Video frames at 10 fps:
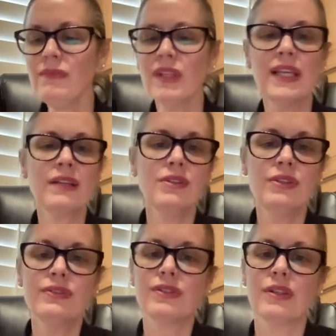and
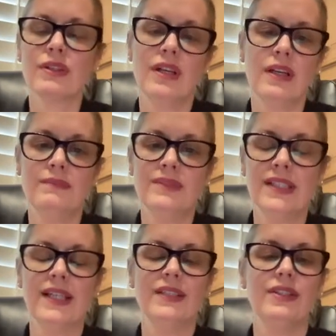user
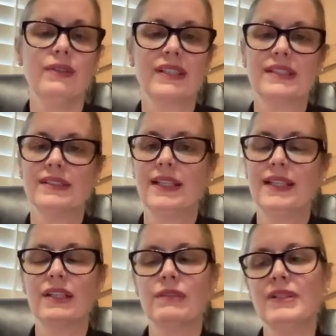design, UX design.
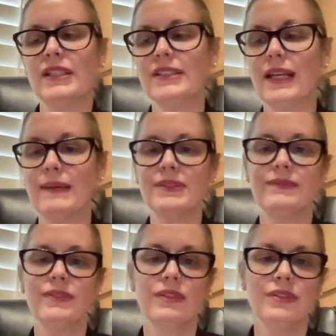That can be
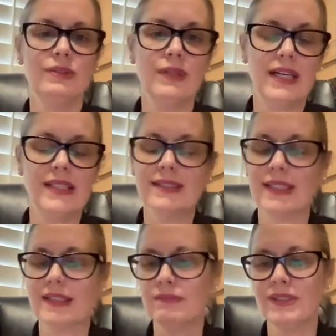adaptive UIs,
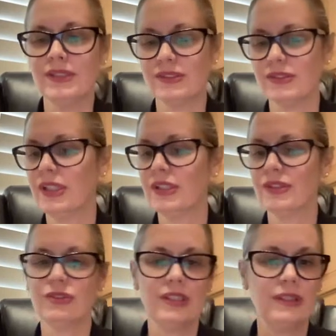that can be just
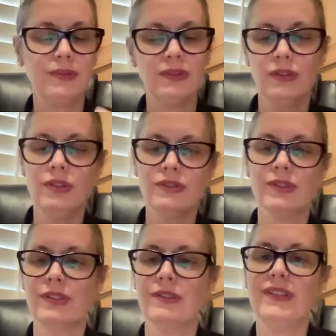straight up user
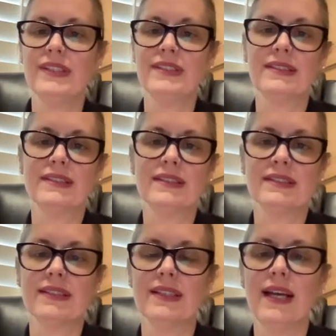interfaces, things
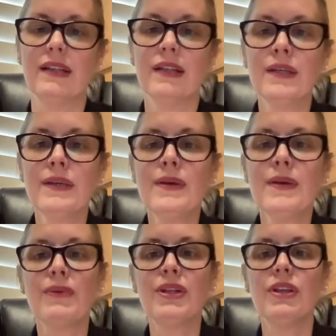like that.
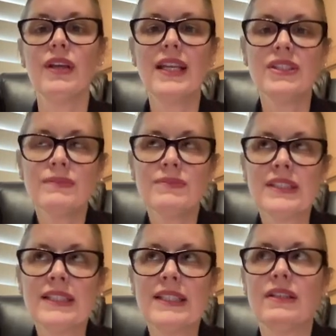But
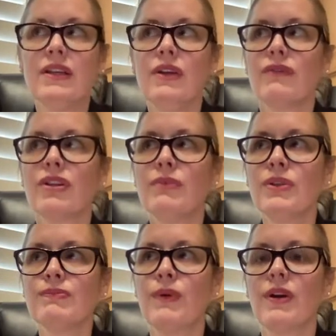HMT, for the
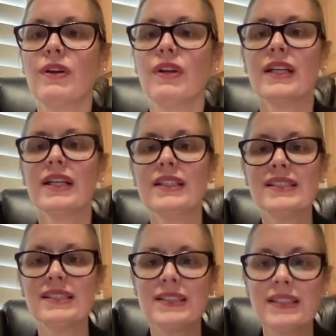most part, kind of
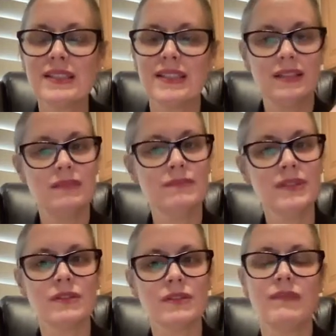sits in the
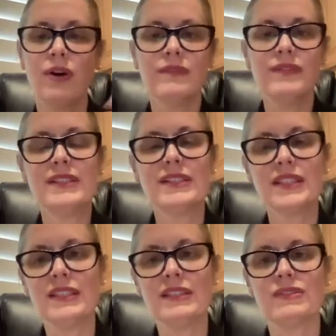middle of all of these
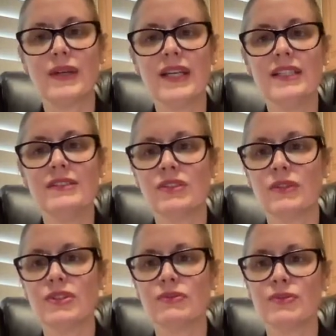things, right? And
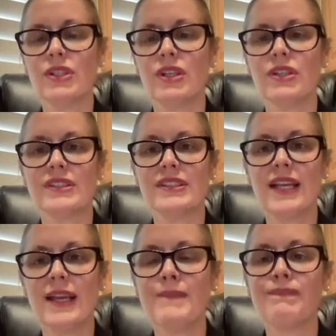so it's really hard to
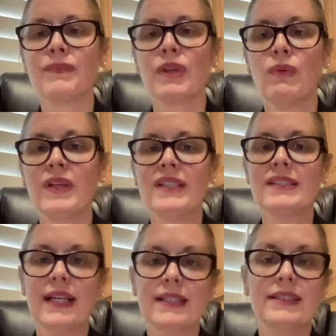say what
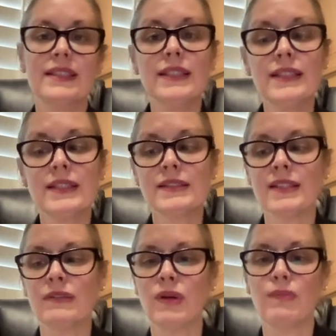exactly it is
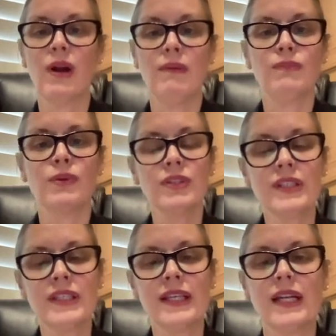and what problem we're
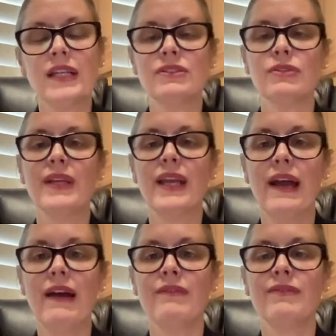looking at until we
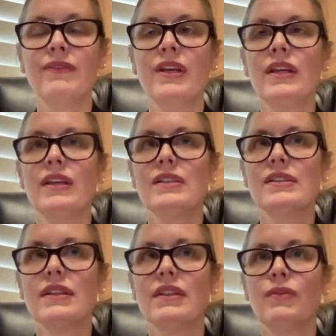have
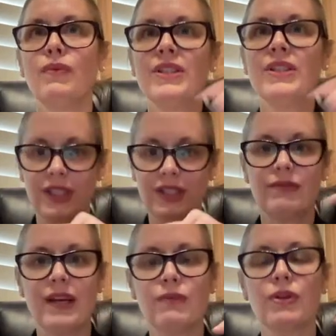the widget,
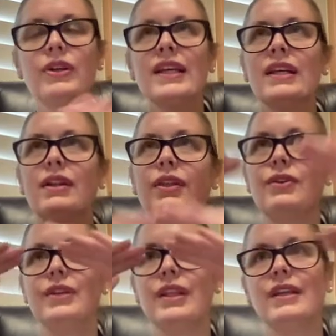right? We're looking at a
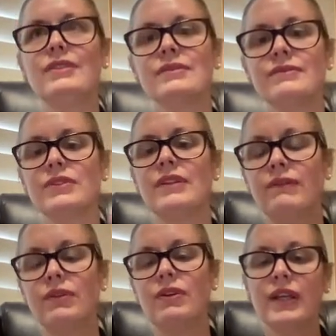30,000 foot
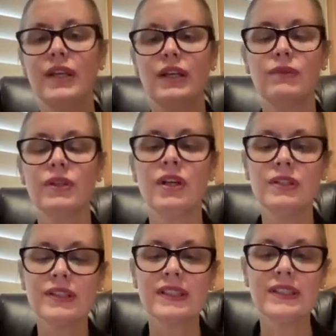level, and we're not
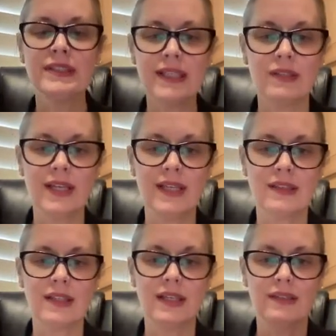looking down at
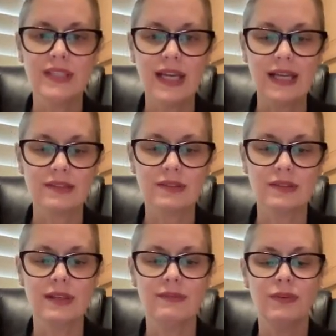the kind of tactical
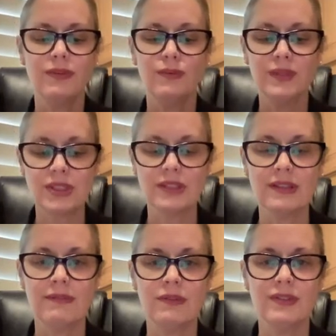level, the widget
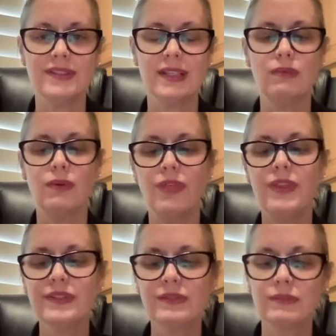level, and saying, well,
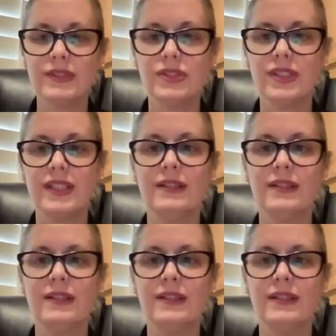this widget